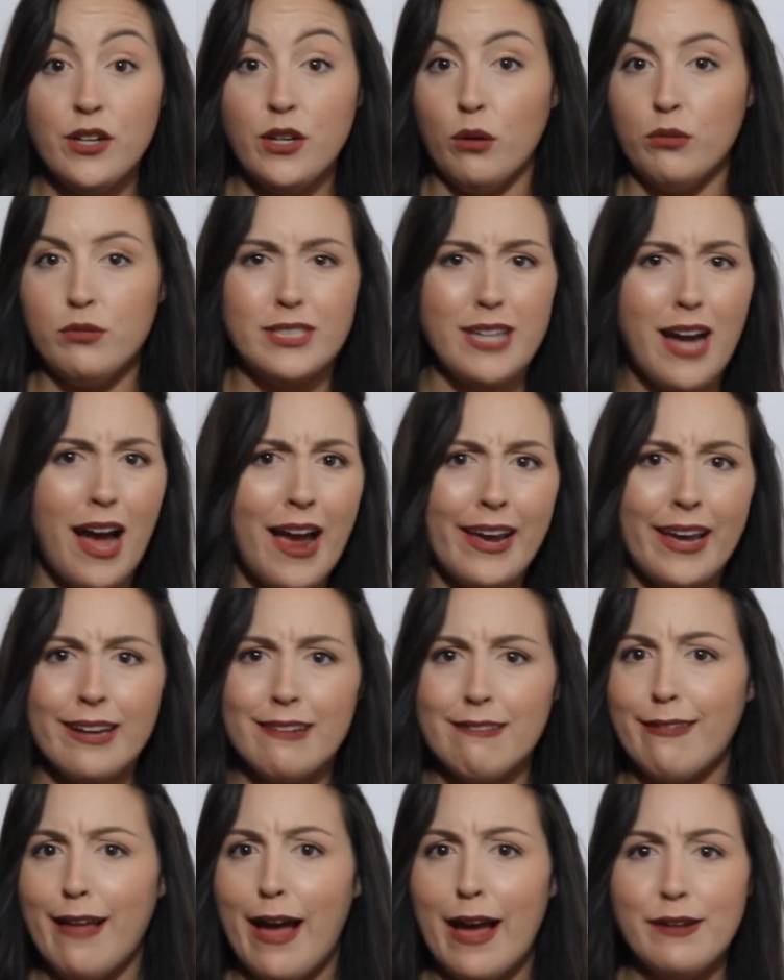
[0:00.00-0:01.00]
No
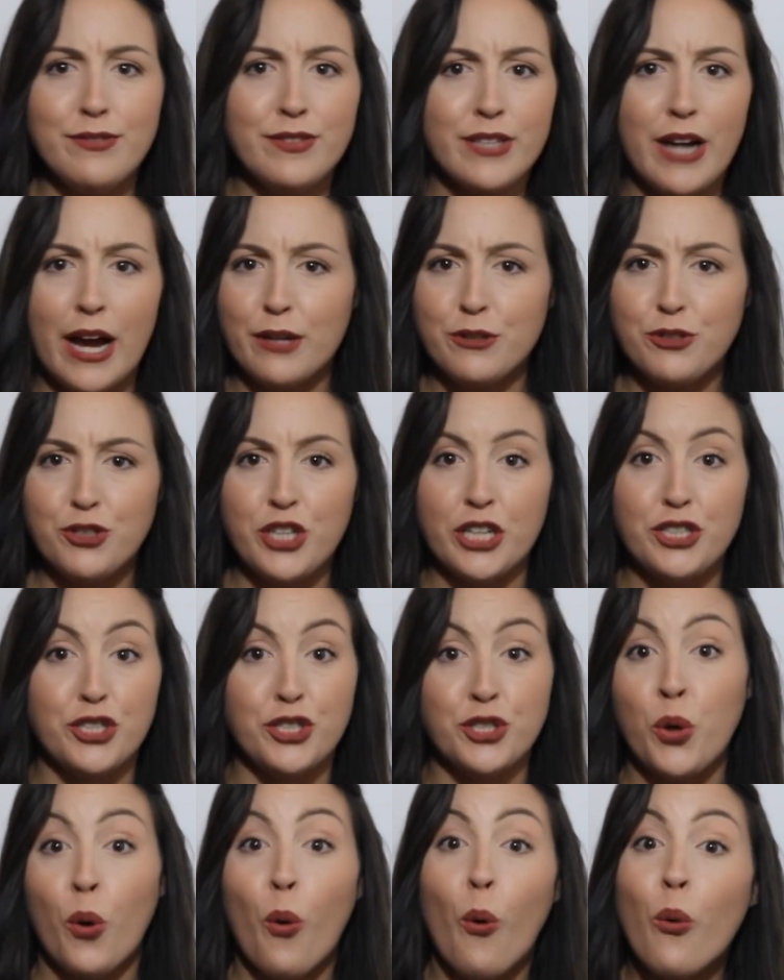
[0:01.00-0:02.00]
diet, lifestyle
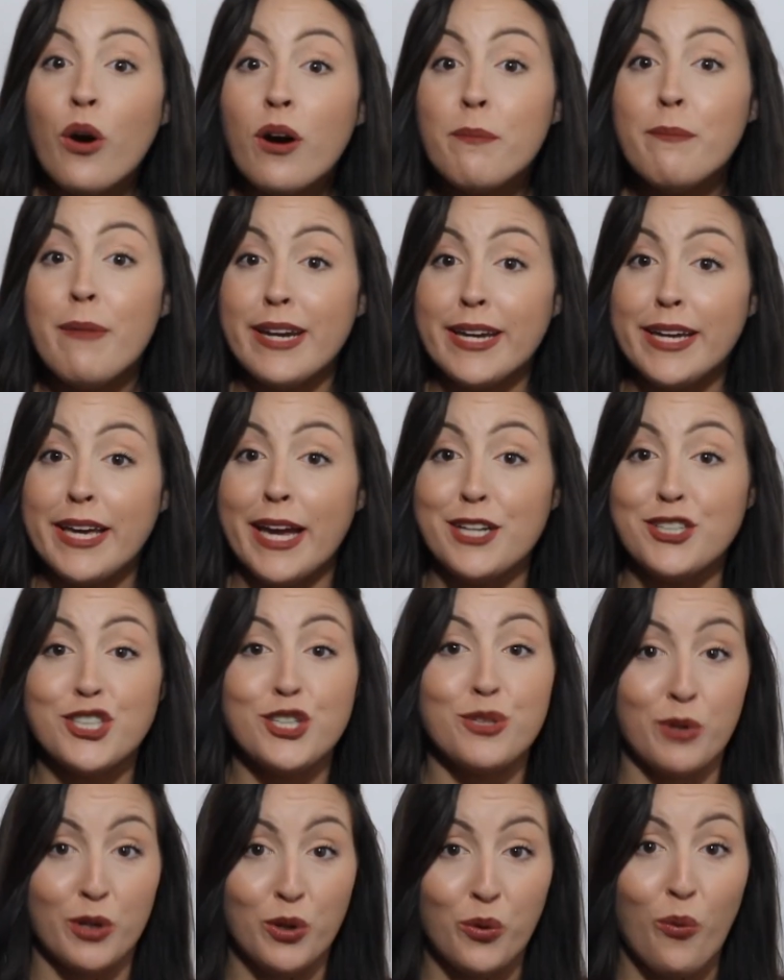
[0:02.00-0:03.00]
changes, or
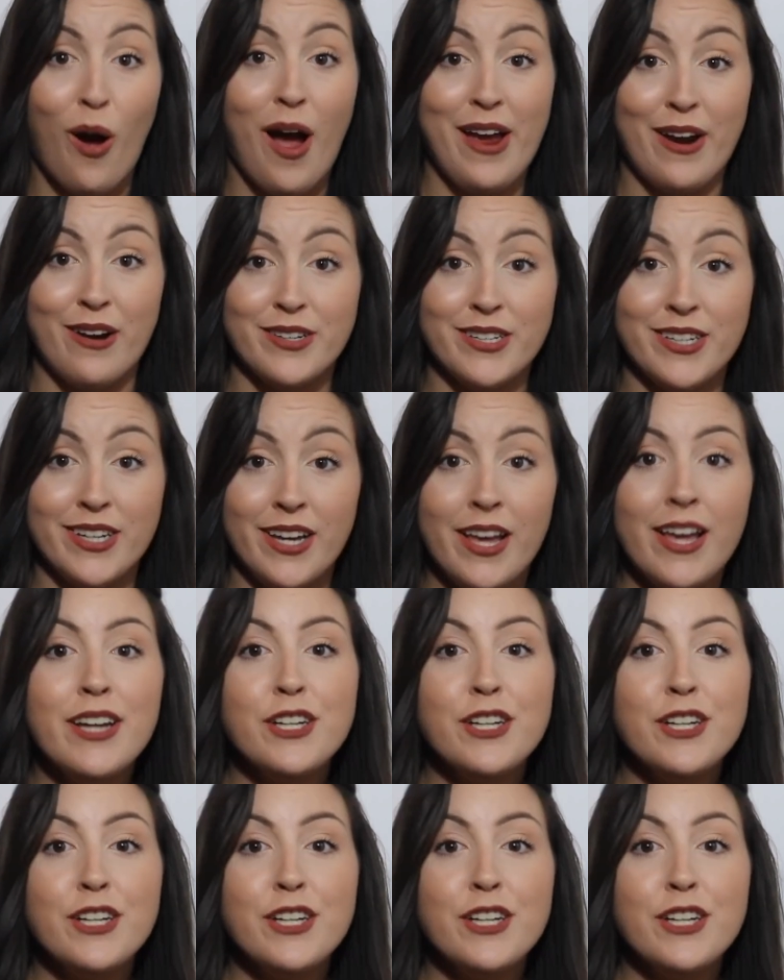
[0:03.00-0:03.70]
medication required.